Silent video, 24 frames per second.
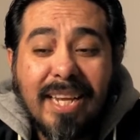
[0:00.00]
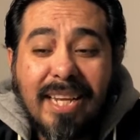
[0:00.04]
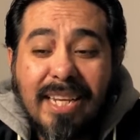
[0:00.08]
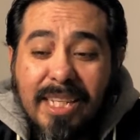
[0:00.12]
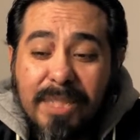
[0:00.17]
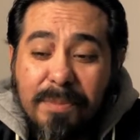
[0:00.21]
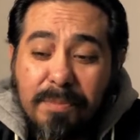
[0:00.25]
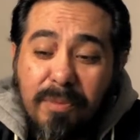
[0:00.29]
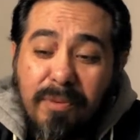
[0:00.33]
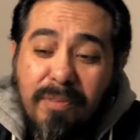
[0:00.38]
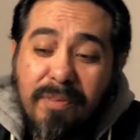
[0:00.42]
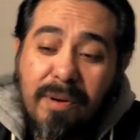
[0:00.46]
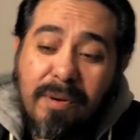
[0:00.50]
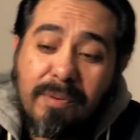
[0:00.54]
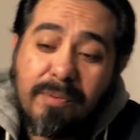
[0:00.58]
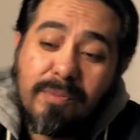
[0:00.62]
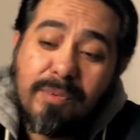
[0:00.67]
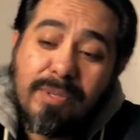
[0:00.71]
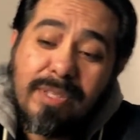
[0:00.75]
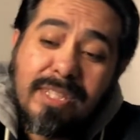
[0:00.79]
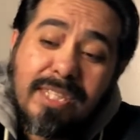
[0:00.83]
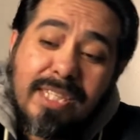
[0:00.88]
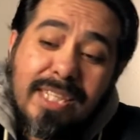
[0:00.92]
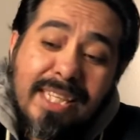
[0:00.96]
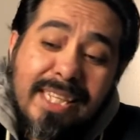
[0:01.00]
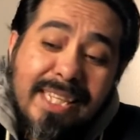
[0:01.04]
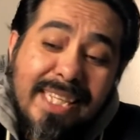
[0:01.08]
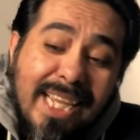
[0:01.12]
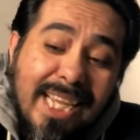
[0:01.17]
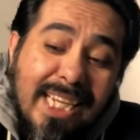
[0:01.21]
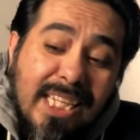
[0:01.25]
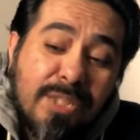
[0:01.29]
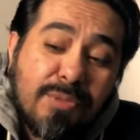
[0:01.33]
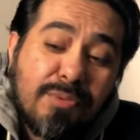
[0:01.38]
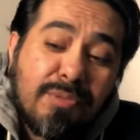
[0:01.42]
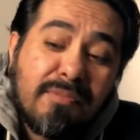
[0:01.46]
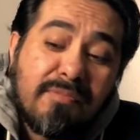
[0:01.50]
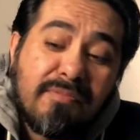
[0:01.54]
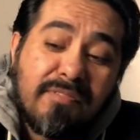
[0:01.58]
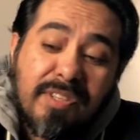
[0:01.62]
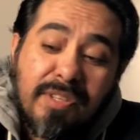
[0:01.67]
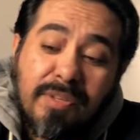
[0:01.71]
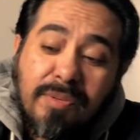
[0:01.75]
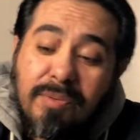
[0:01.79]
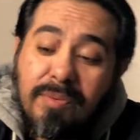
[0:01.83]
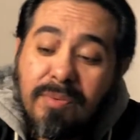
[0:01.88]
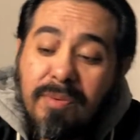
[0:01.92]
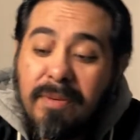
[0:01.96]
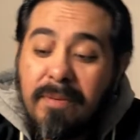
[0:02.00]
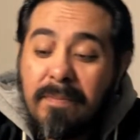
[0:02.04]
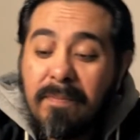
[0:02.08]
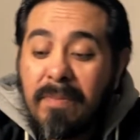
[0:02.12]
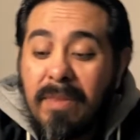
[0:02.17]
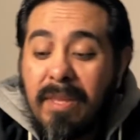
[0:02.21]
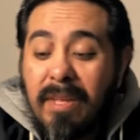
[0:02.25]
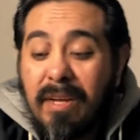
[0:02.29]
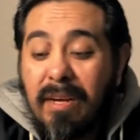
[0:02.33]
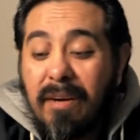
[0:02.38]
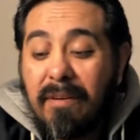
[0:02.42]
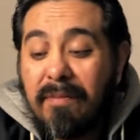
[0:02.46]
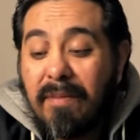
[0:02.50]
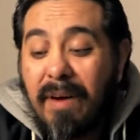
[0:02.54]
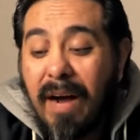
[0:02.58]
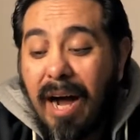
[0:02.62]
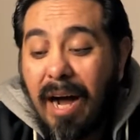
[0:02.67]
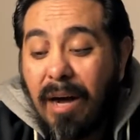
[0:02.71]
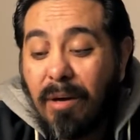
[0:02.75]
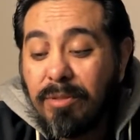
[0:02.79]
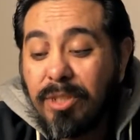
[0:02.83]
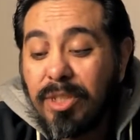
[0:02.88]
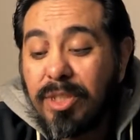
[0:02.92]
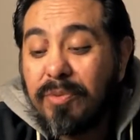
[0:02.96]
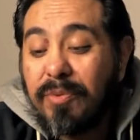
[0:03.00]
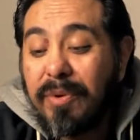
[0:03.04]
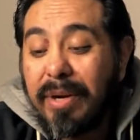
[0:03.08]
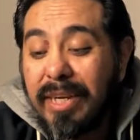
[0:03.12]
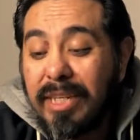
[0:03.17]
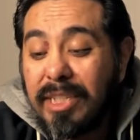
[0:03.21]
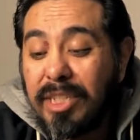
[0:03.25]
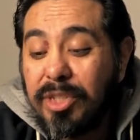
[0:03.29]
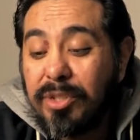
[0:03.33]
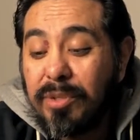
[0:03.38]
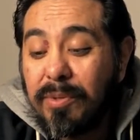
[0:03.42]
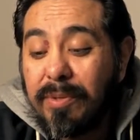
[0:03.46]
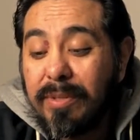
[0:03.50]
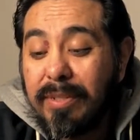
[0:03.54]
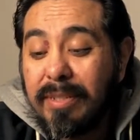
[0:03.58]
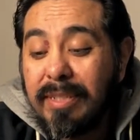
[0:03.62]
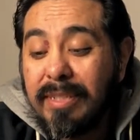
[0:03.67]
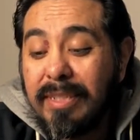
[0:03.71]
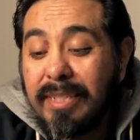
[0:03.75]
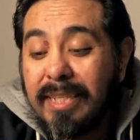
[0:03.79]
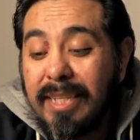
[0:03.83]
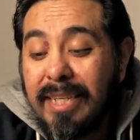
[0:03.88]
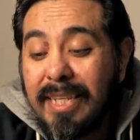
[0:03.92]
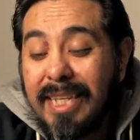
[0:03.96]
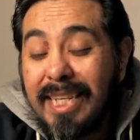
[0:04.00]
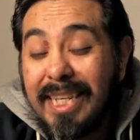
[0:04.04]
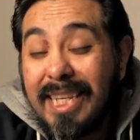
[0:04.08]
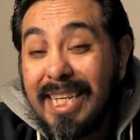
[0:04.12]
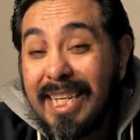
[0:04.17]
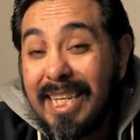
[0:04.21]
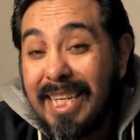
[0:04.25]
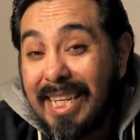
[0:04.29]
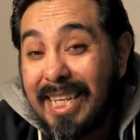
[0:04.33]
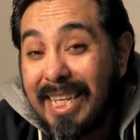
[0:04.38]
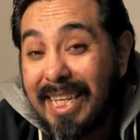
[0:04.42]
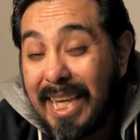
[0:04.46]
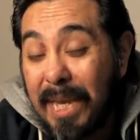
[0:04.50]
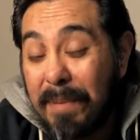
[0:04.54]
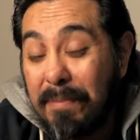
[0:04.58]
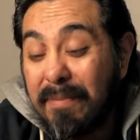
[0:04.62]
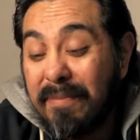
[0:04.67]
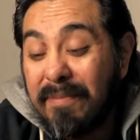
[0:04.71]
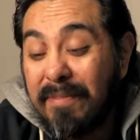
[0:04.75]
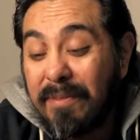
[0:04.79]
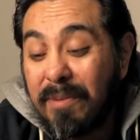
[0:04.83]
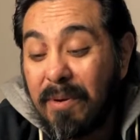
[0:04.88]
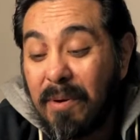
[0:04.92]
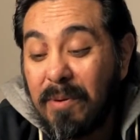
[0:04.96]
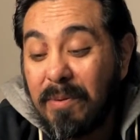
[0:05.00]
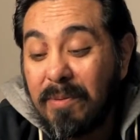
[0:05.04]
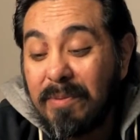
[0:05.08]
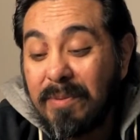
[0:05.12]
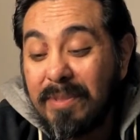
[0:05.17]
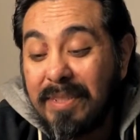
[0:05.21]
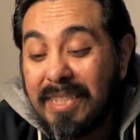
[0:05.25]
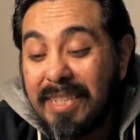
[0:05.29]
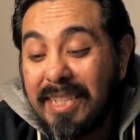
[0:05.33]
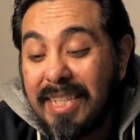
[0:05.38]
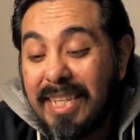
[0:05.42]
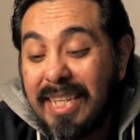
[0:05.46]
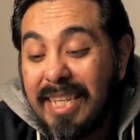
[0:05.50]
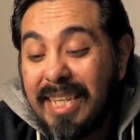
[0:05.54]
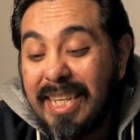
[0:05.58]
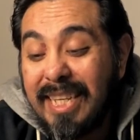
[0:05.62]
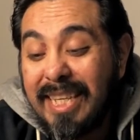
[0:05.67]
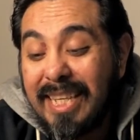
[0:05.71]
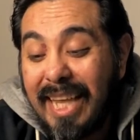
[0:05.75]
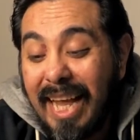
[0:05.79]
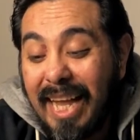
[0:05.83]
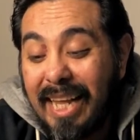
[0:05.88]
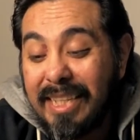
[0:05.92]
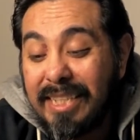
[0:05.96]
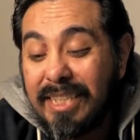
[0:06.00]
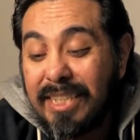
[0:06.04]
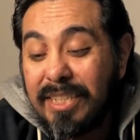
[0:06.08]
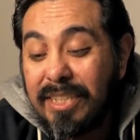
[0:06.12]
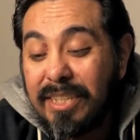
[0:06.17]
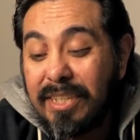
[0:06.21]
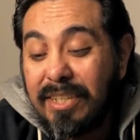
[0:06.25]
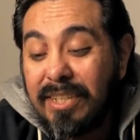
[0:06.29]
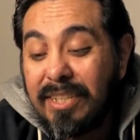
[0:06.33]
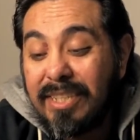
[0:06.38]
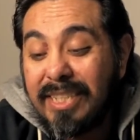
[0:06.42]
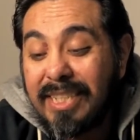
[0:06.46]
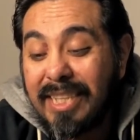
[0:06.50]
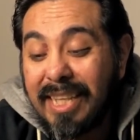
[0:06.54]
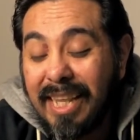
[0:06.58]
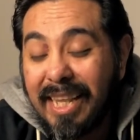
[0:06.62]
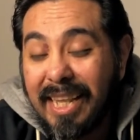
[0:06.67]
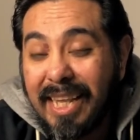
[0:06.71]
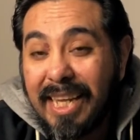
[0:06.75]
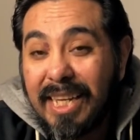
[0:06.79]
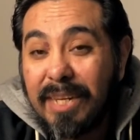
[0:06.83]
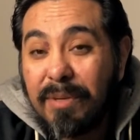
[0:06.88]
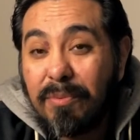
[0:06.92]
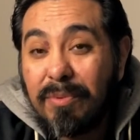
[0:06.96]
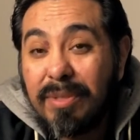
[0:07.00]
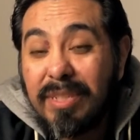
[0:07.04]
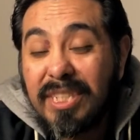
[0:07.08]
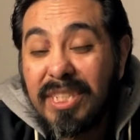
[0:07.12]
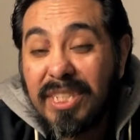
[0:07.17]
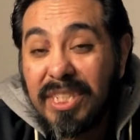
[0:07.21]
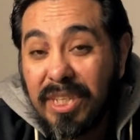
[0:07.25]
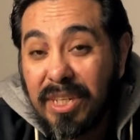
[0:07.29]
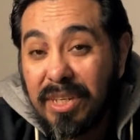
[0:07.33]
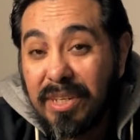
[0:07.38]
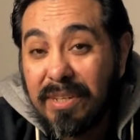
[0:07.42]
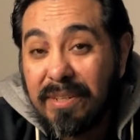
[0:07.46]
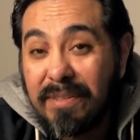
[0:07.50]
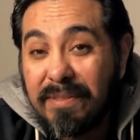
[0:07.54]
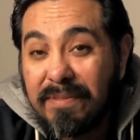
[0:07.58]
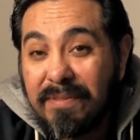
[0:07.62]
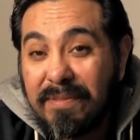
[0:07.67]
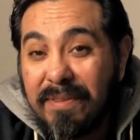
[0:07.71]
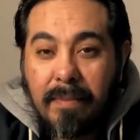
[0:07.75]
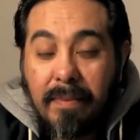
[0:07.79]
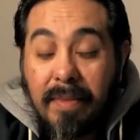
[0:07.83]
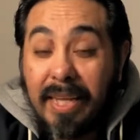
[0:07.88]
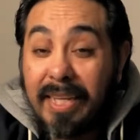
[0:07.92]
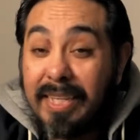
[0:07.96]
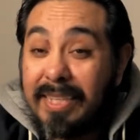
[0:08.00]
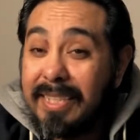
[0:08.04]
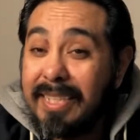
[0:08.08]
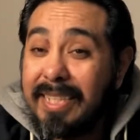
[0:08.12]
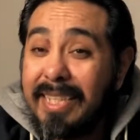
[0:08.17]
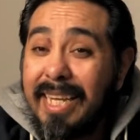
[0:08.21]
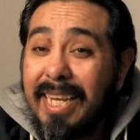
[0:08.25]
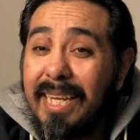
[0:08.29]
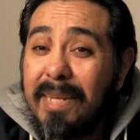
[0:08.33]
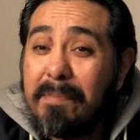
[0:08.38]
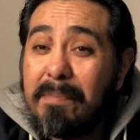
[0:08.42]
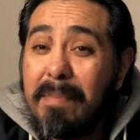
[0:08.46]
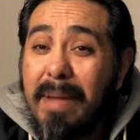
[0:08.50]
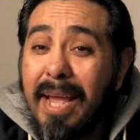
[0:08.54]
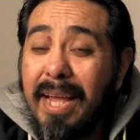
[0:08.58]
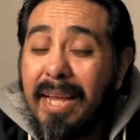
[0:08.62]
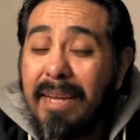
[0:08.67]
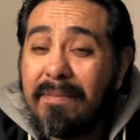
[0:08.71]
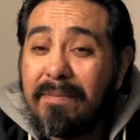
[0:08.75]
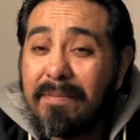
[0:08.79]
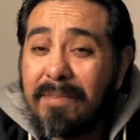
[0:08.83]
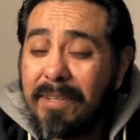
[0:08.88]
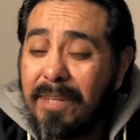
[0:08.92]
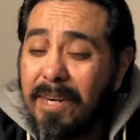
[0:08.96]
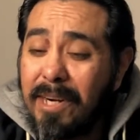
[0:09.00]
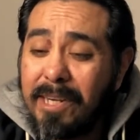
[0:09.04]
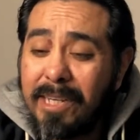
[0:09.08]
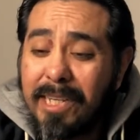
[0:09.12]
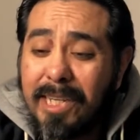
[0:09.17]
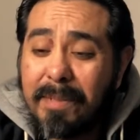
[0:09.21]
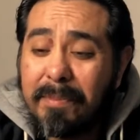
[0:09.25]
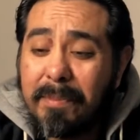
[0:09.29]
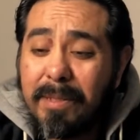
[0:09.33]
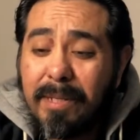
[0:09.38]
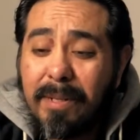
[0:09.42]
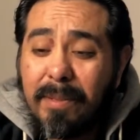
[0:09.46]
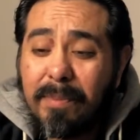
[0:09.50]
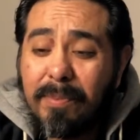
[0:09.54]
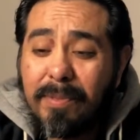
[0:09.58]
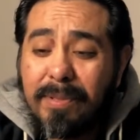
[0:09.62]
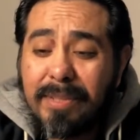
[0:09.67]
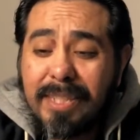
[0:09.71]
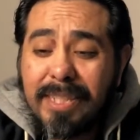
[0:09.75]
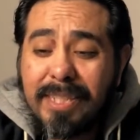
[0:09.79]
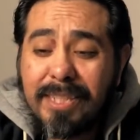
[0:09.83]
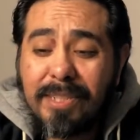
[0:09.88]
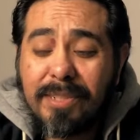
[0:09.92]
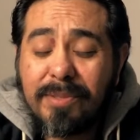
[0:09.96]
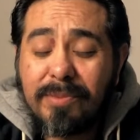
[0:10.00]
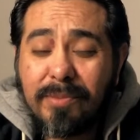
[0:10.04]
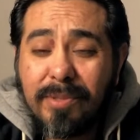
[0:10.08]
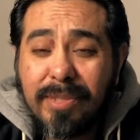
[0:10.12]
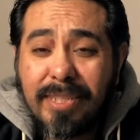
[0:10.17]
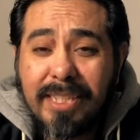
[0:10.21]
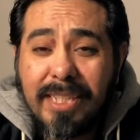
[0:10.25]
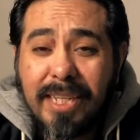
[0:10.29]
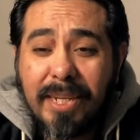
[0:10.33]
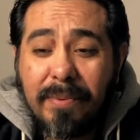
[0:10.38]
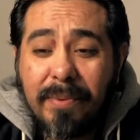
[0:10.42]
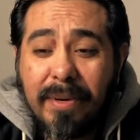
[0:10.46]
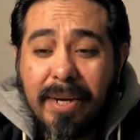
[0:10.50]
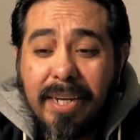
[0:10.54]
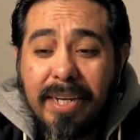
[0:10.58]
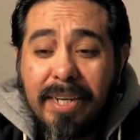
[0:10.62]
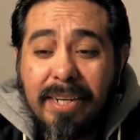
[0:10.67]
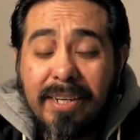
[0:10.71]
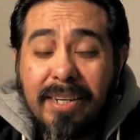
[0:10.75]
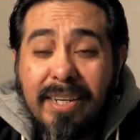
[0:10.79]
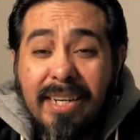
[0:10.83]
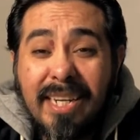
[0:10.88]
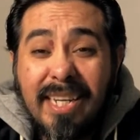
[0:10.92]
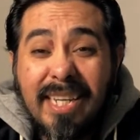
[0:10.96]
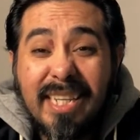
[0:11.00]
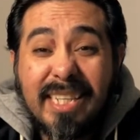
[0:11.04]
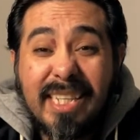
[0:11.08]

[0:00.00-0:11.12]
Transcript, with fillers: Let's move on with today's review of House Greyjoy's Game of Thrones Talisker Select Reserve. Thanks again, Matt, for hooking me up with this whiskey right here.